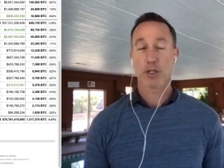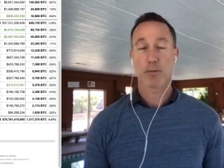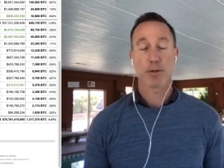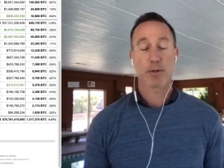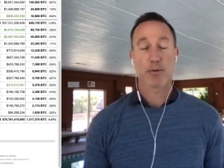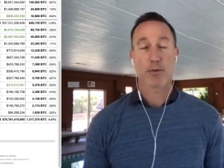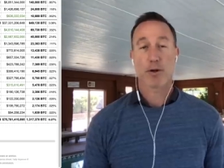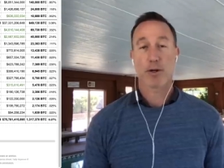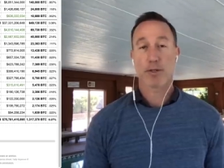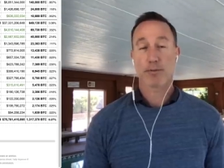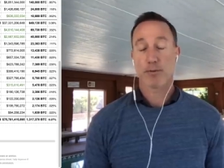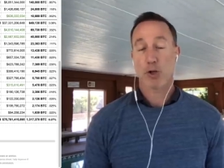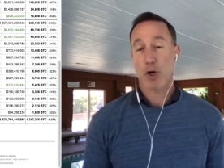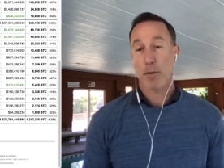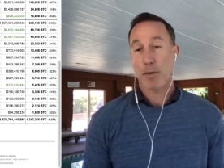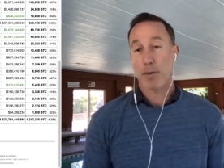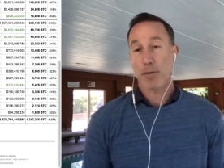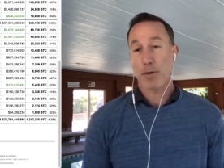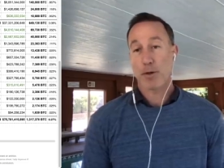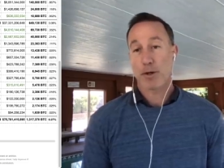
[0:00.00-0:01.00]
Could be wrong.
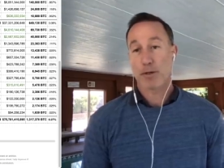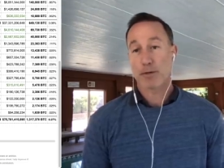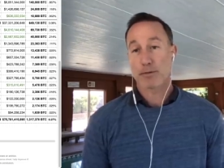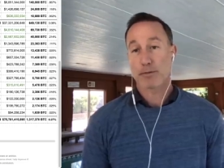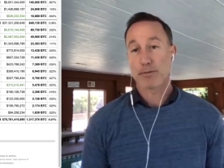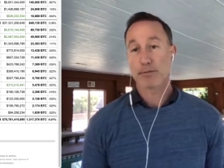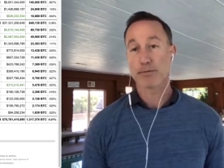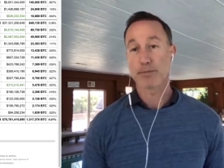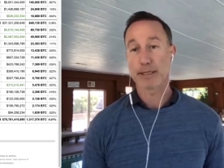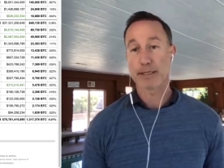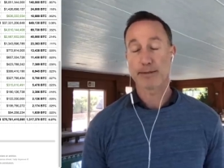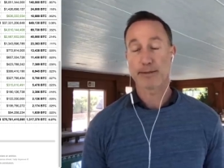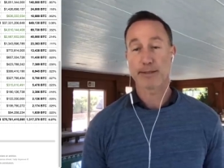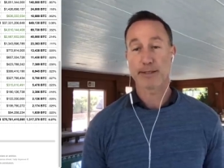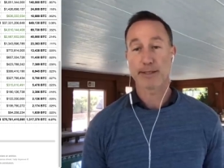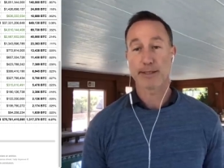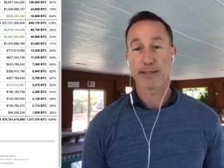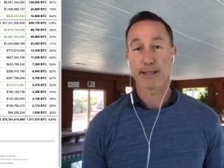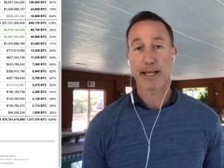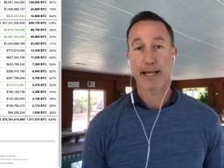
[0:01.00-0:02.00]
Hope I'm wrong, but
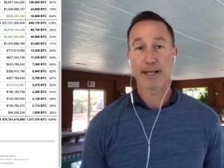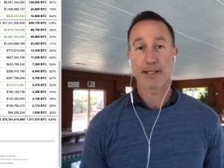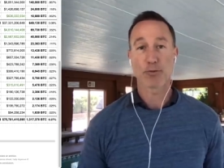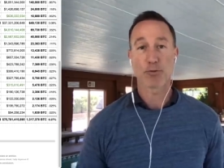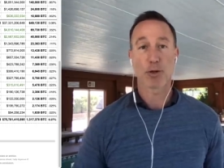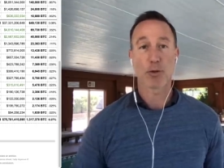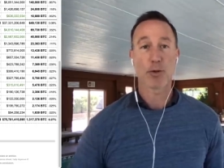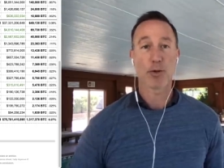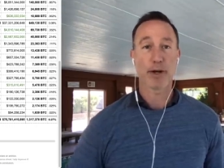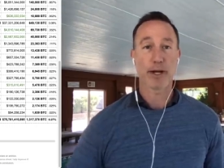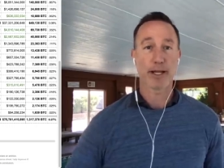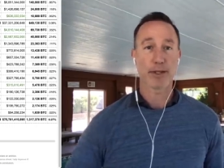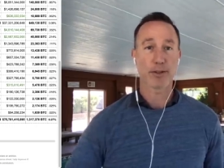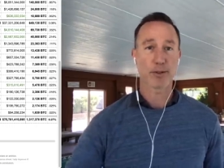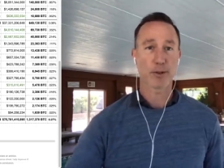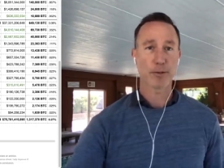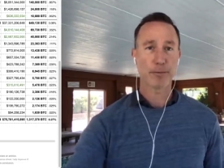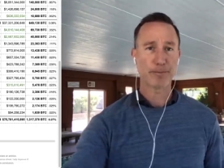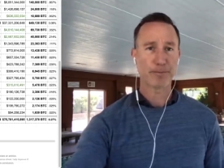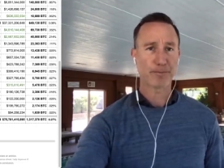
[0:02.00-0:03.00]
uh, that is where we're at.
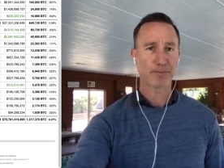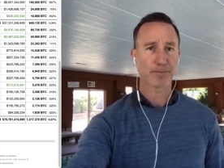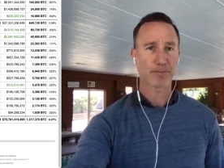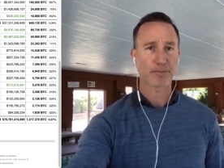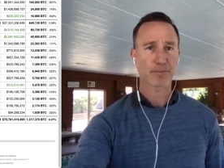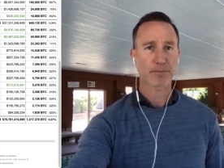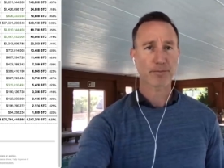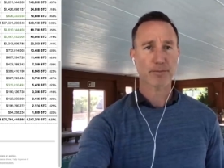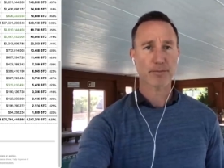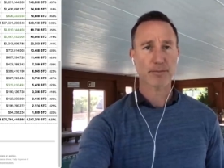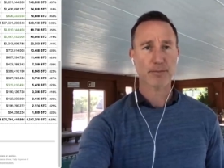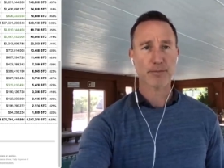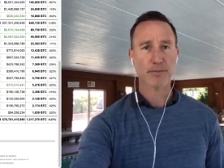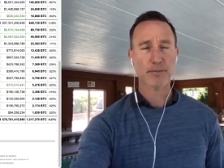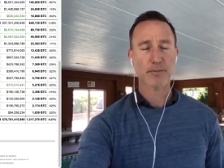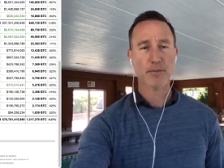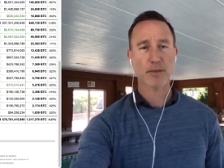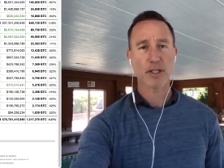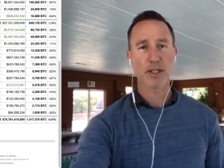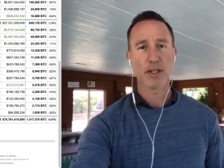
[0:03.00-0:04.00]
So
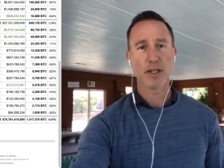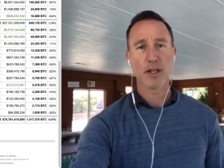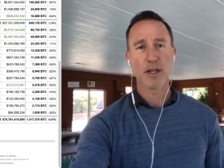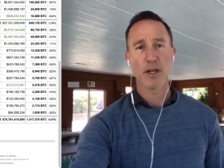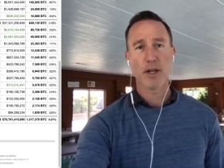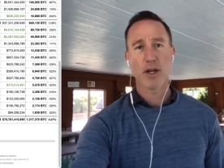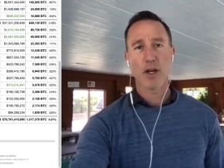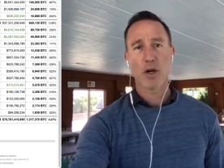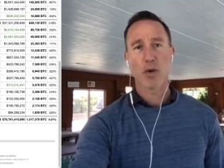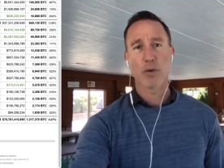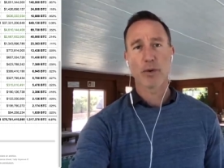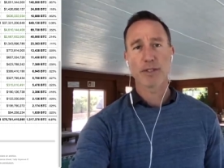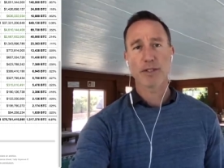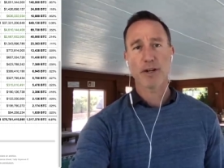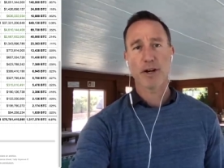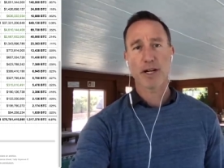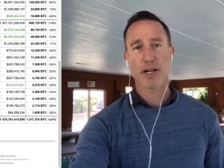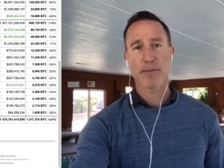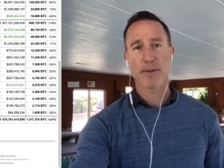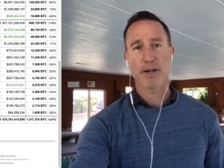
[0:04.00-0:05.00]
when we
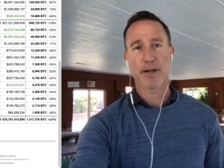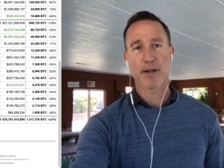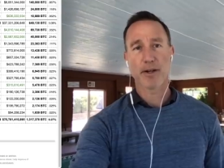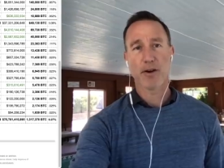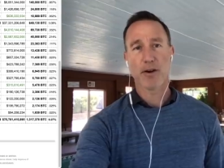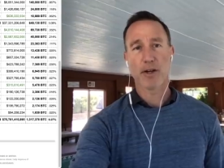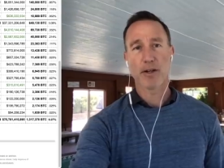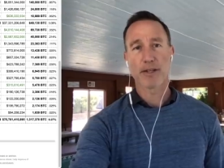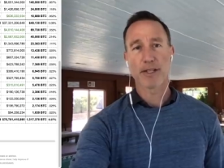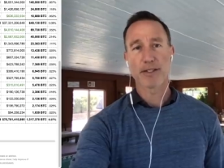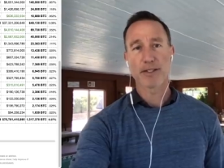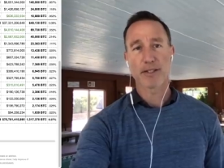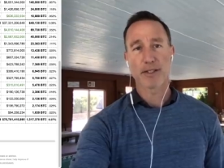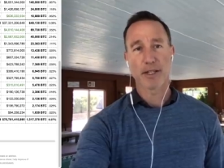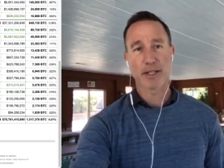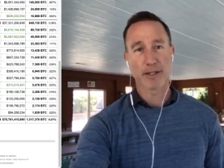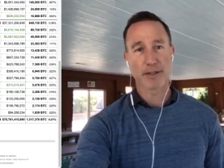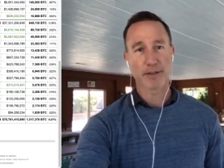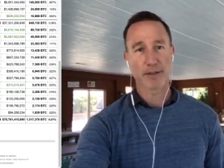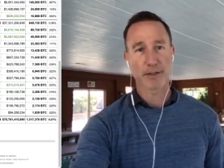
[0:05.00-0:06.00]
talk about all these
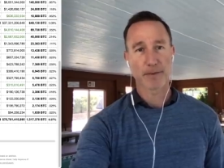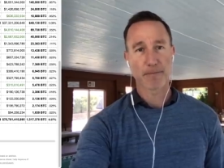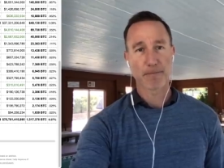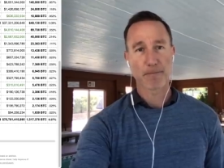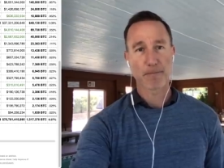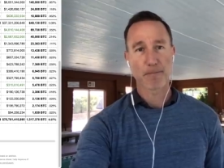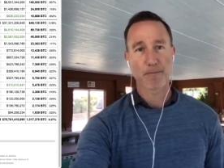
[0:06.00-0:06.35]
things,